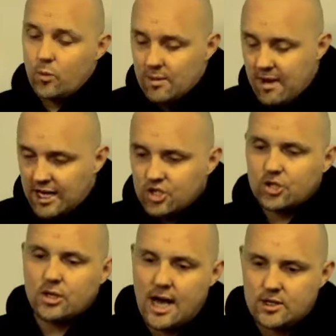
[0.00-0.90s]
Where my
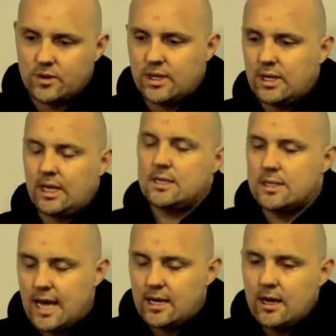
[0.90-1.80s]
issue lies with it
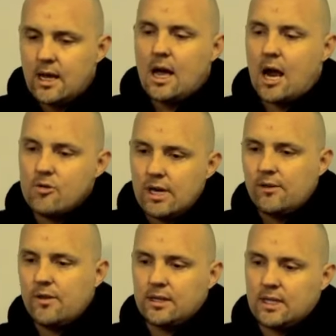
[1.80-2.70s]
is that I
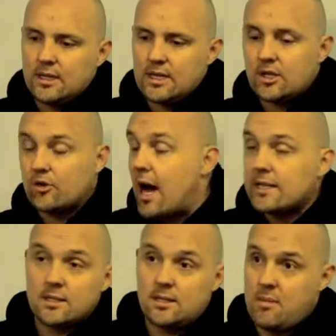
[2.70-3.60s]
really think that there's a
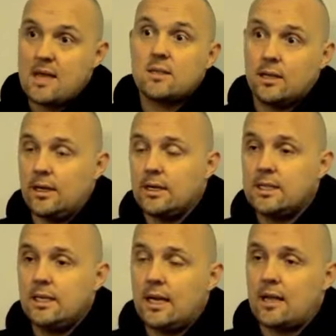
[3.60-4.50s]
crisis in
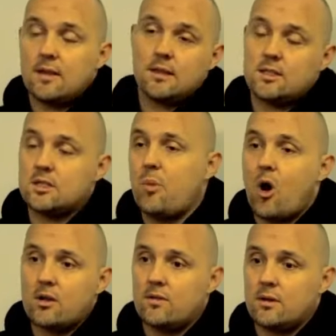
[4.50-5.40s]
masculinity, and I think this is
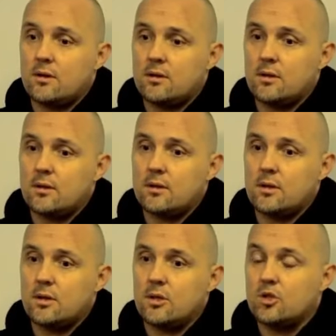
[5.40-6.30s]
part of the, the,
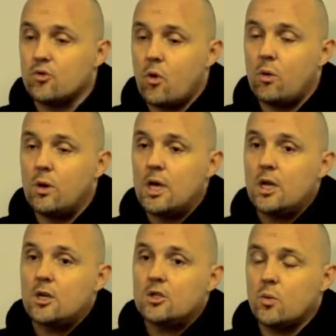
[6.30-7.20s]
the, the draw
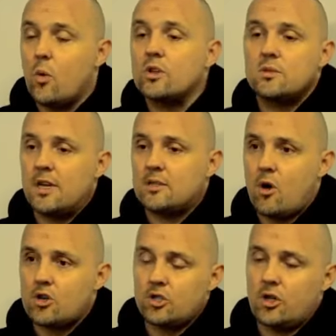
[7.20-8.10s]
towards mixed
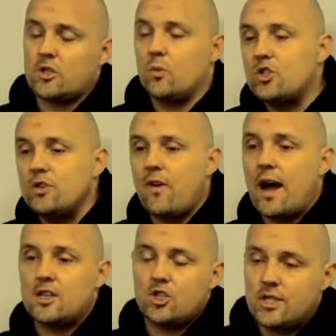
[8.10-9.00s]
martial arts. And what you
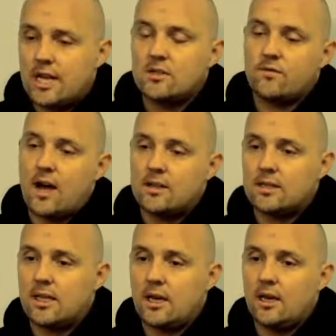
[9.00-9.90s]
find is you tend to find
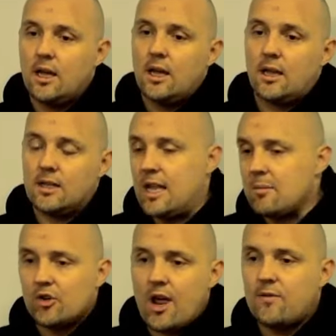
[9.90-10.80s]
that the in the
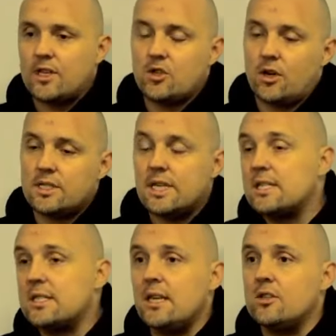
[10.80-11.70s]
demographics are
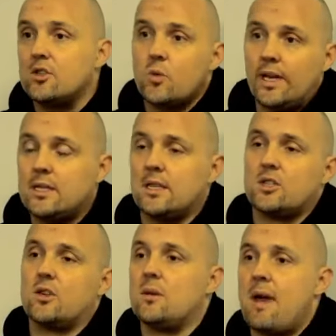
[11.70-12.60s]
16 to
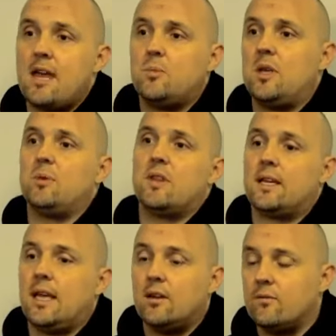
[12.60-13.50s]
26 are the main people
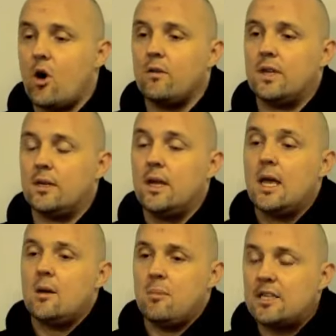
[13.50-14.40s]
that get involved in
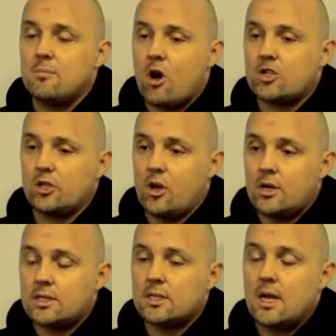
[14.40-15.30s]
mixed martial
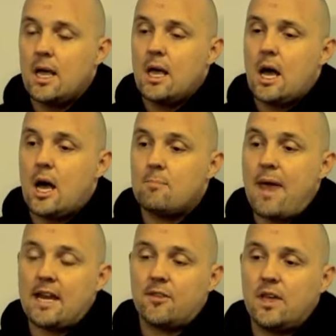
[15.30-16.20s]
arts.
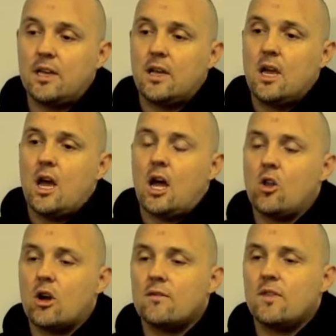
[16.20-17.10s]
Um, and I think a
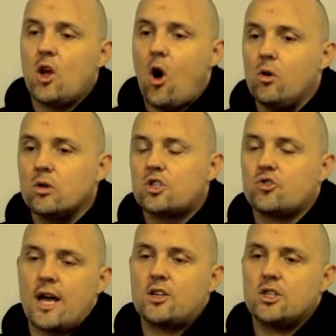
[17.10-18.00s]
lot of the old
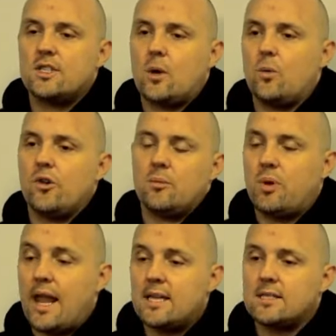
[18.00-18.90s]
structures that were
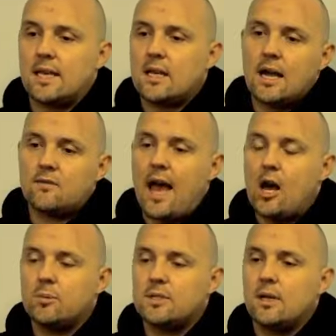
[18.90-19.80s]
in place that kind of
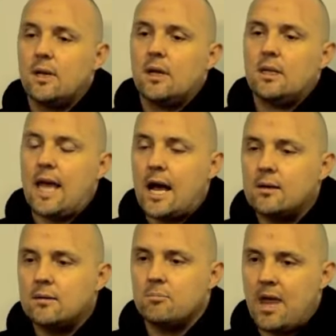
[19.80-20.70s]
helped
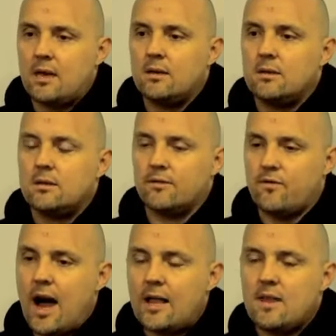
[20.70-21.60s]
young men
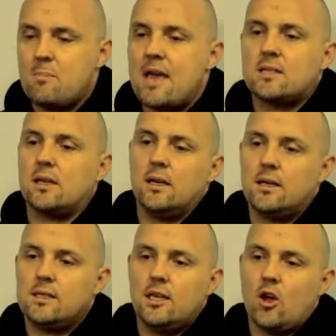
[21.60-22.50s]
define their
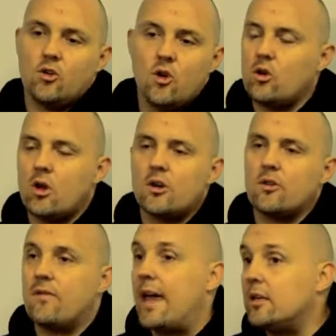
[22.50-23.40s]
masculinity are no
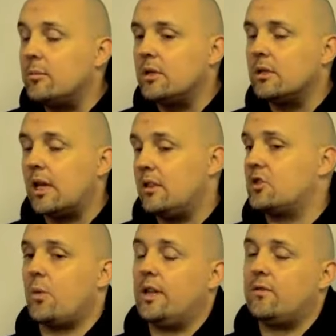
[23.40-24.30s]
longer available in
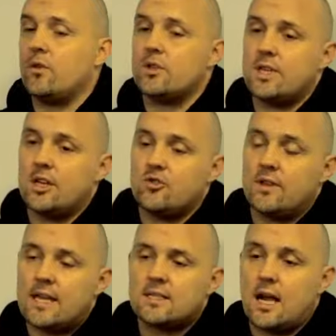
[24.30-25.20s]
the 21st
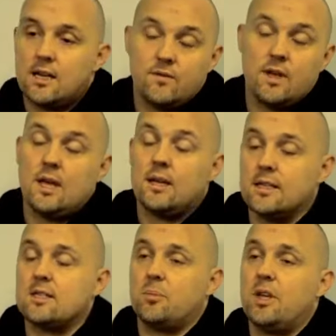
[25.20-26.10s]
century. That's kind of
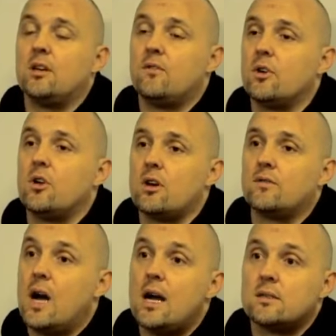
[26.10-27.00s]
disappeared for a lot
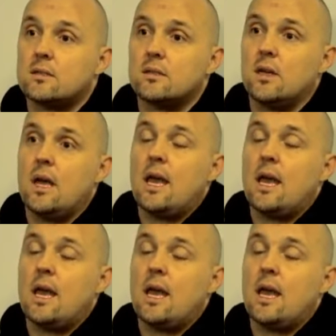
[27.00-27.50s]
of guys.